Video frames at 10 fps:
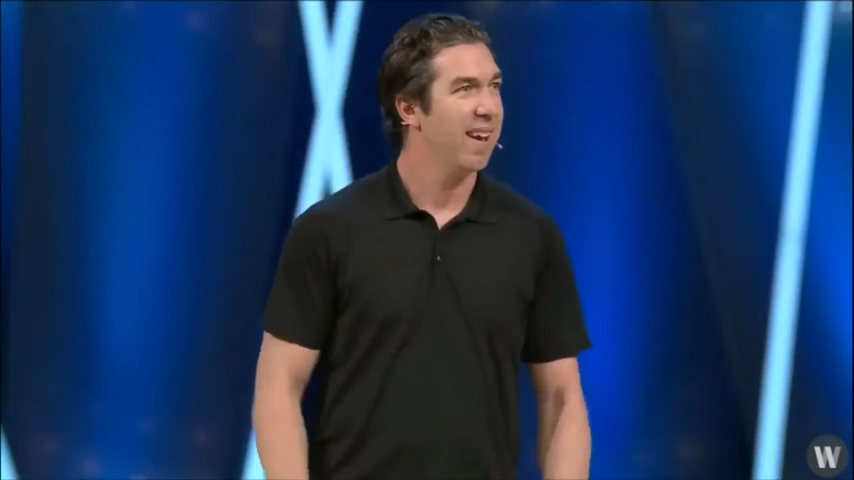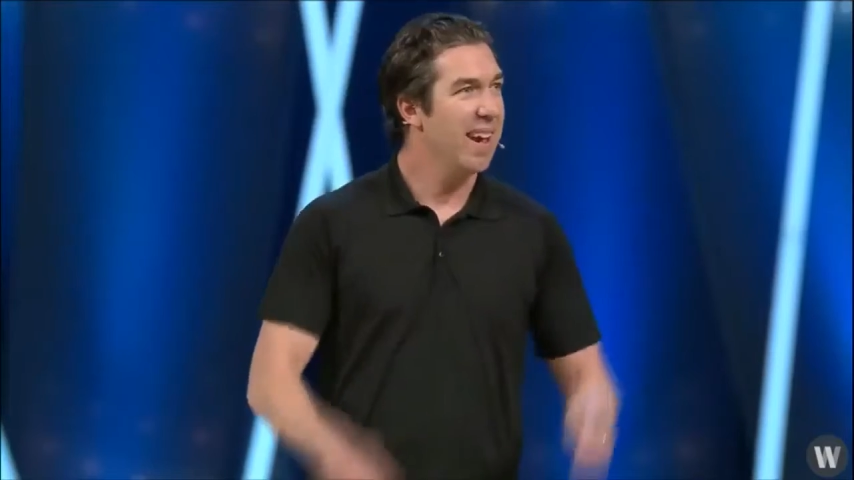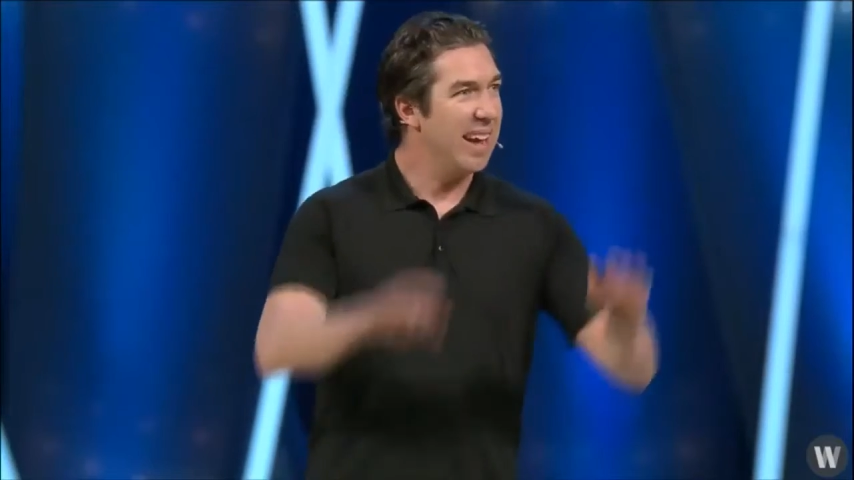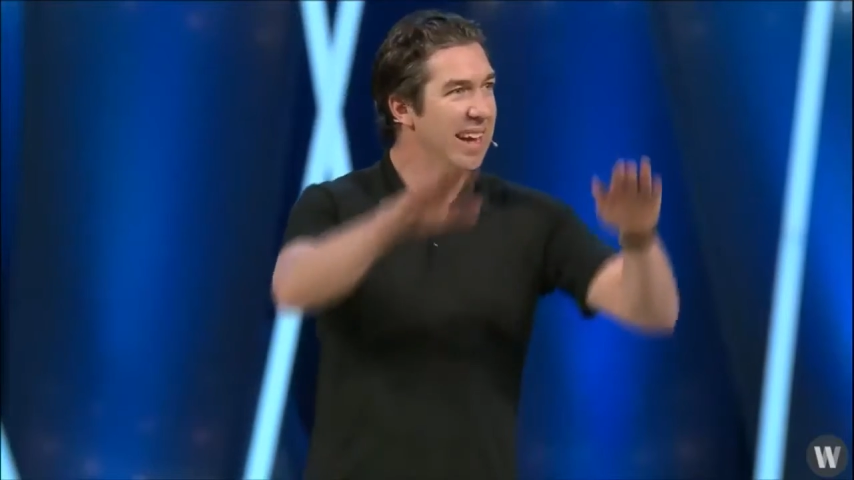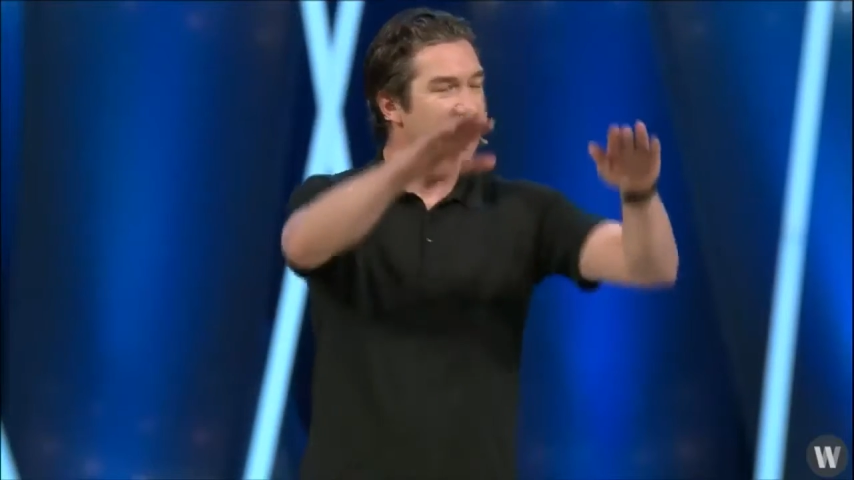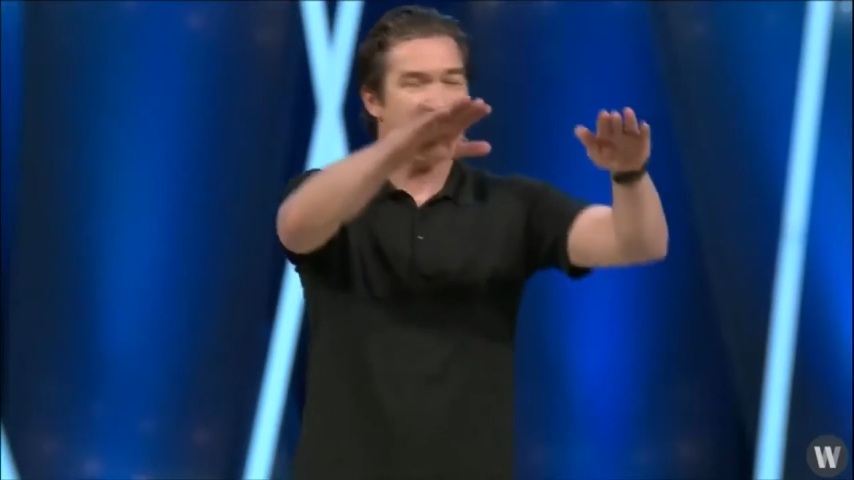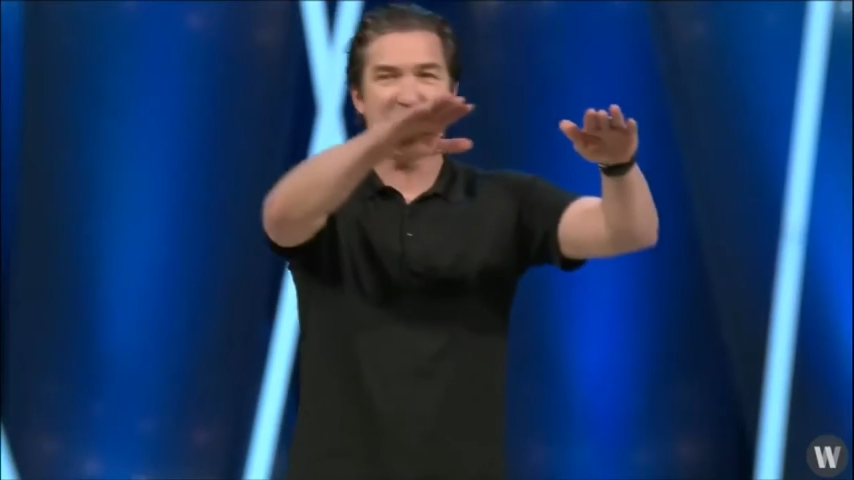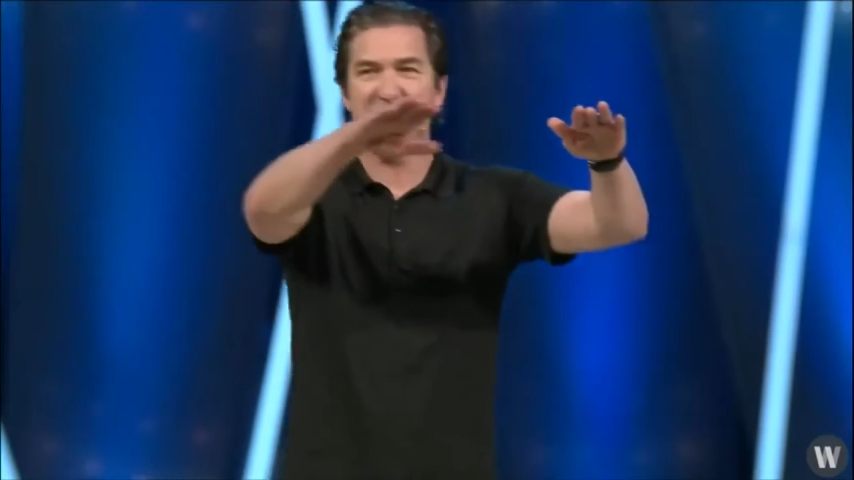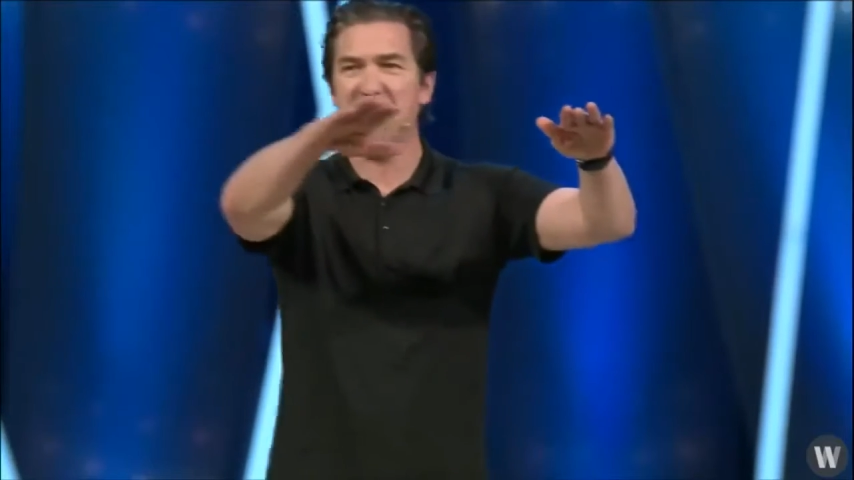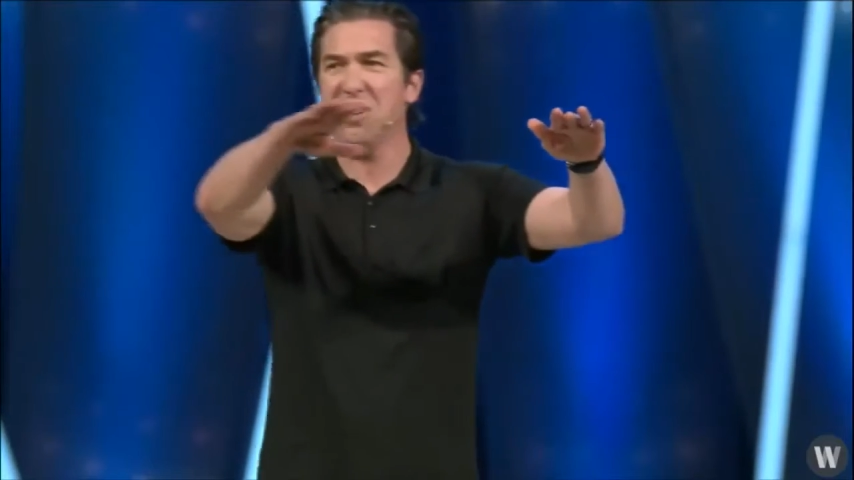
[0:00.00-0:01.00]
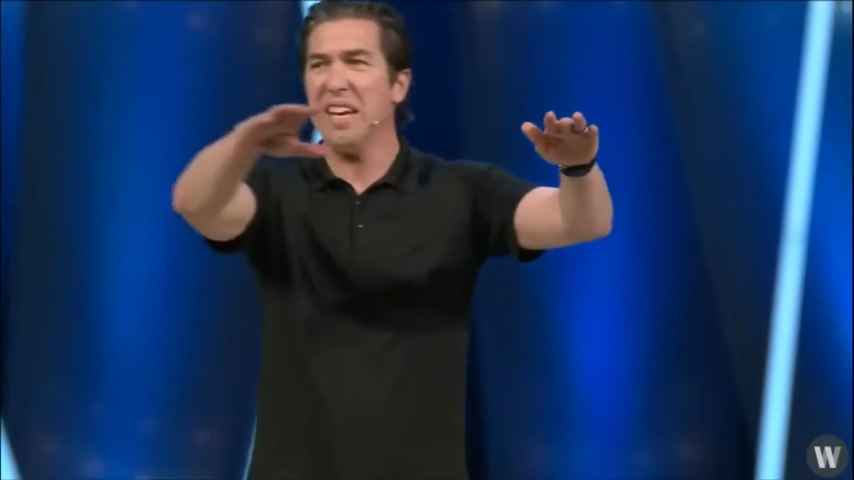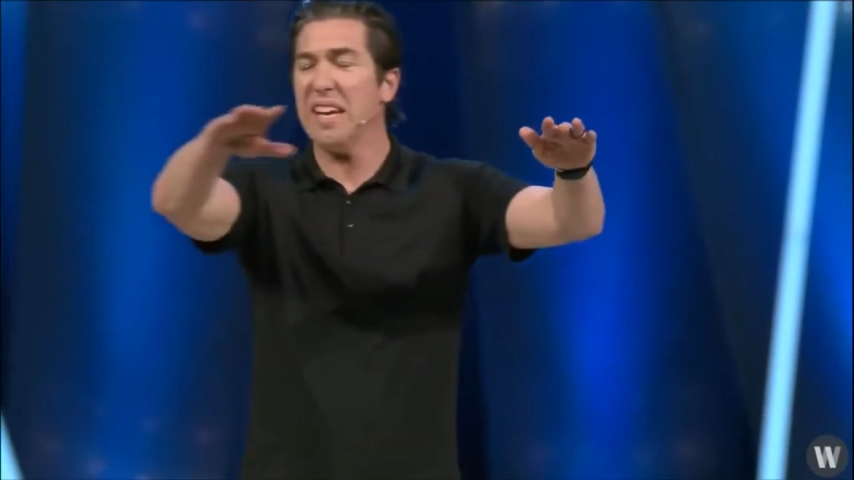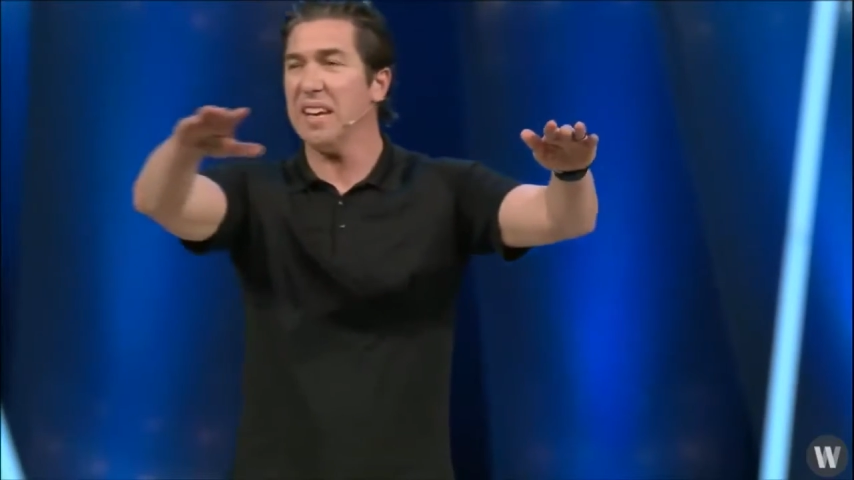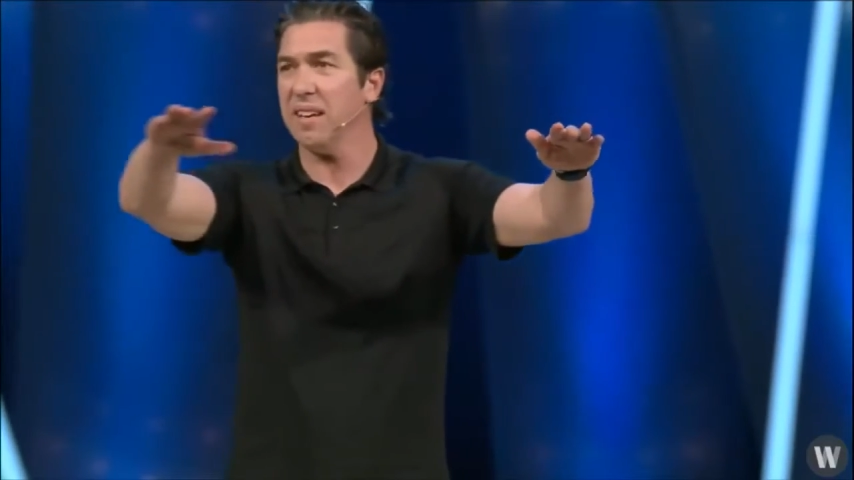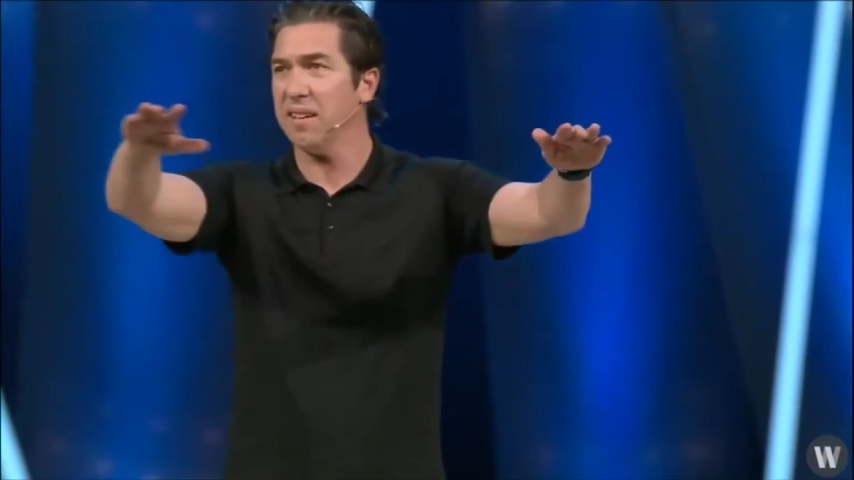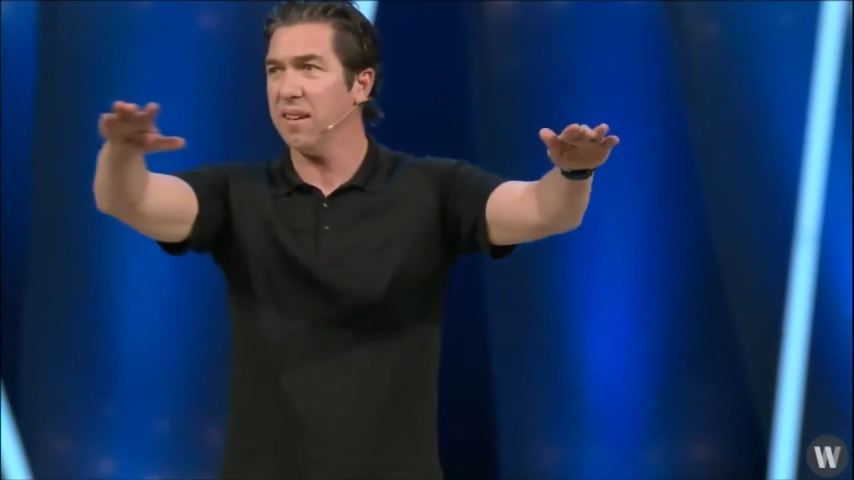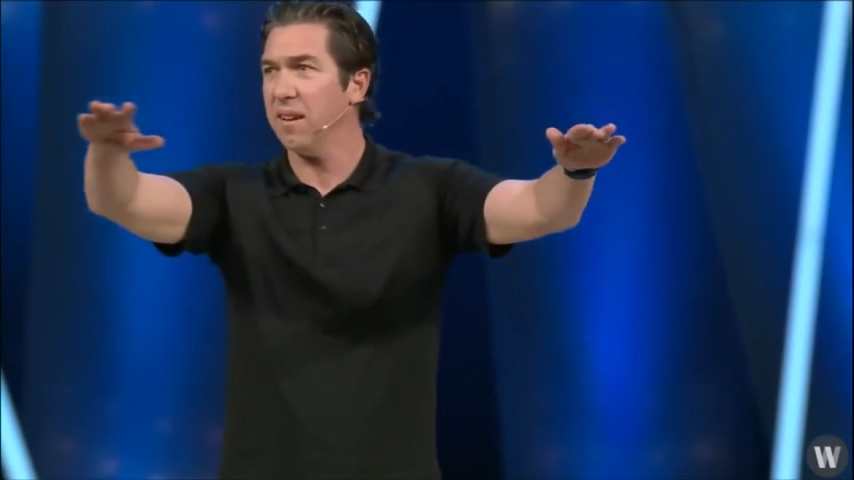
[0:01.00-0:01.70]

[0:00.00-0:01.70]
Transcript: He had seen